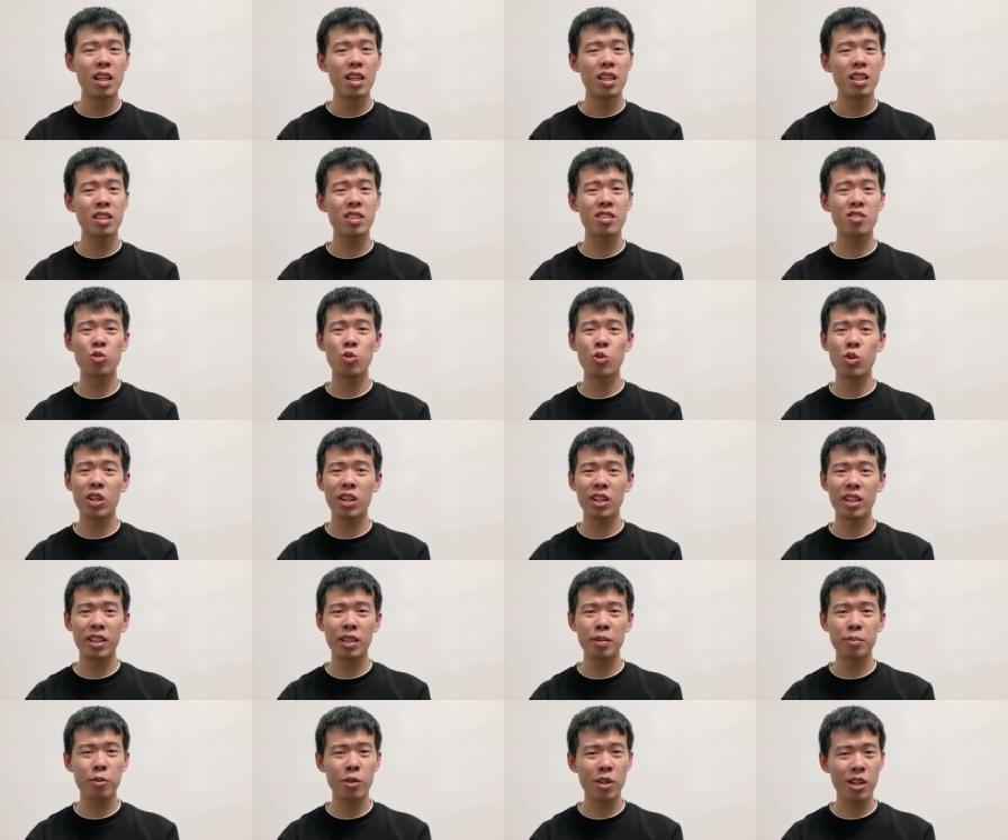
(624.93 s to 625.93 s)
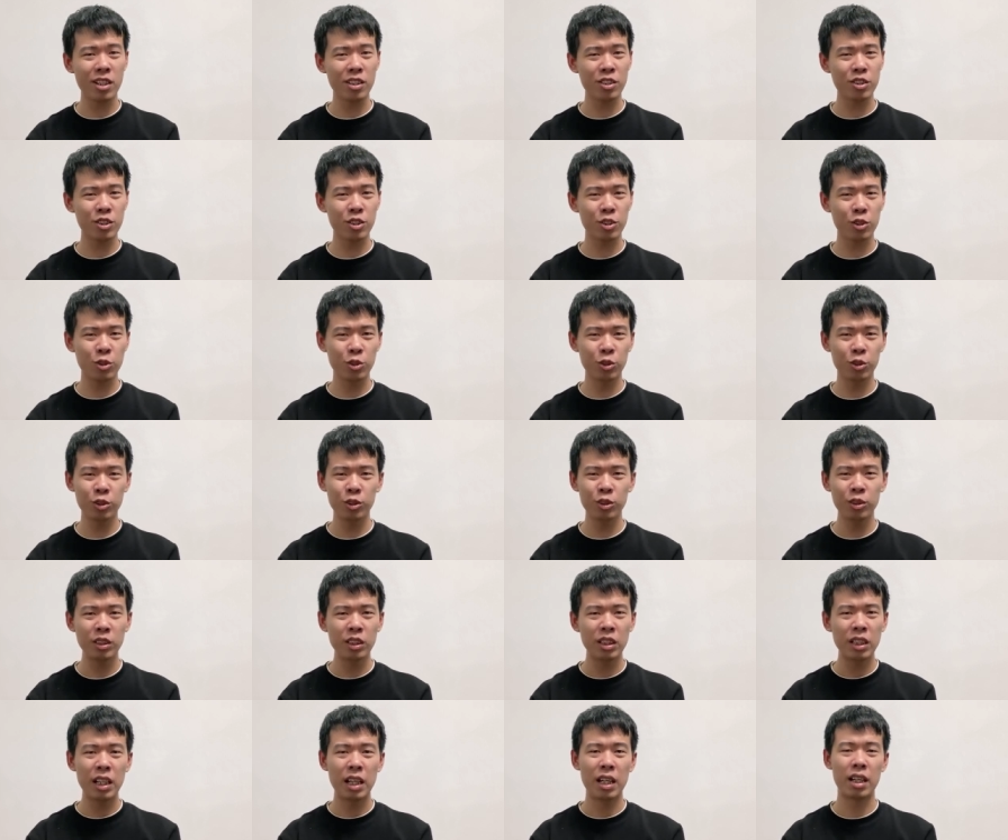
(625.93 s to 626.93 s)
It's really practical
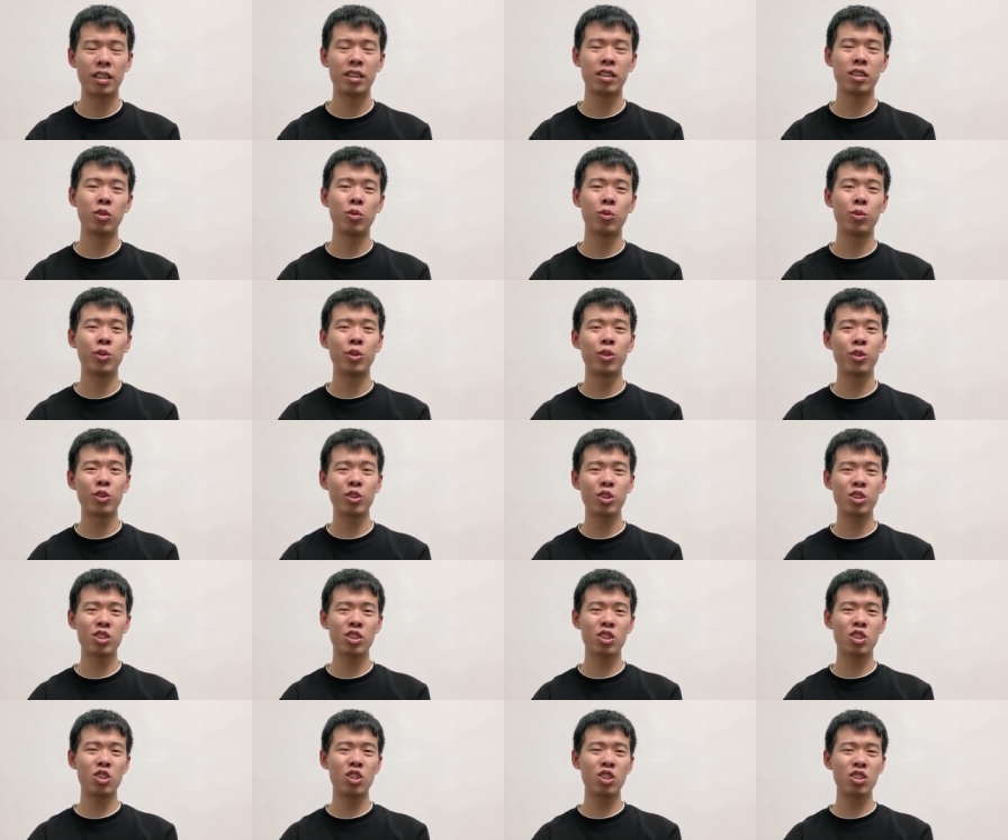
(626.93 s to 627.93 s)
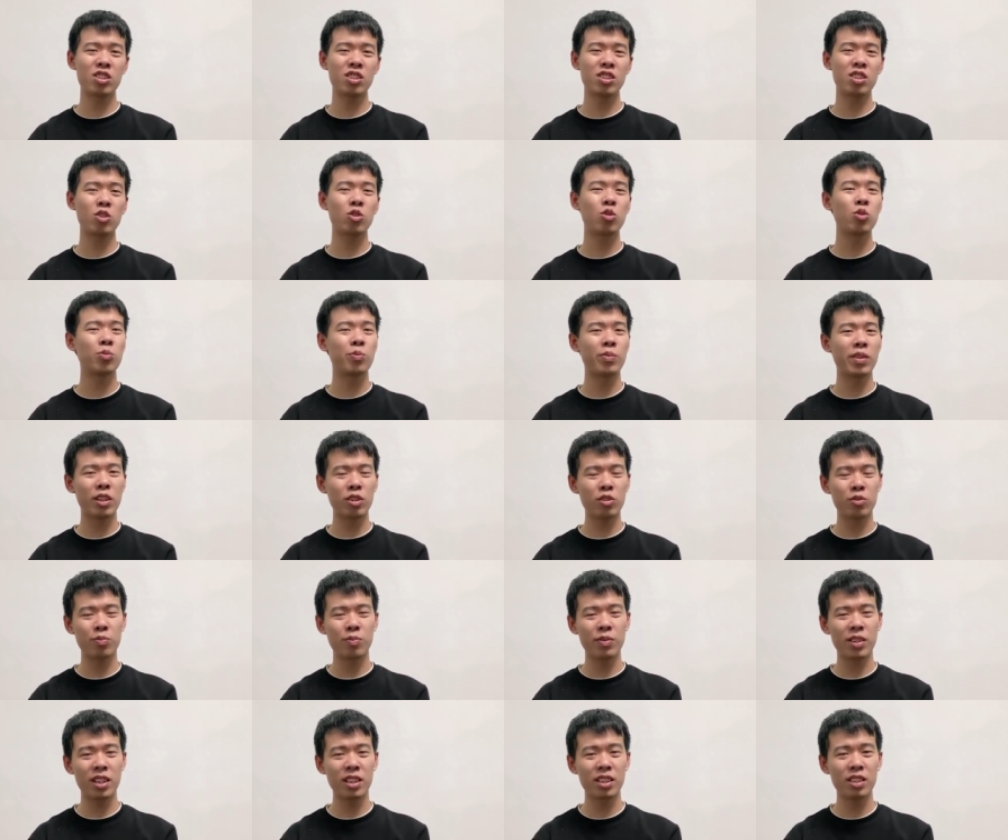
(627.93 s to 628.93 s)
and will not cost too much
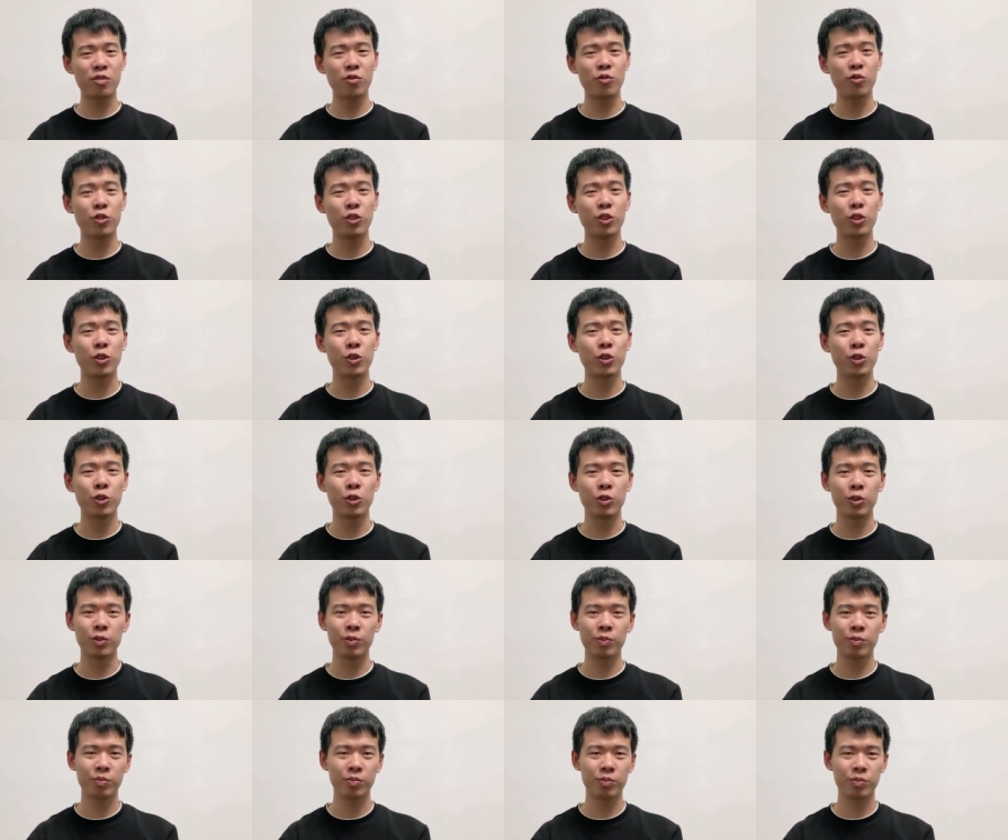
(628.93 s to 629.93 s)
money for you.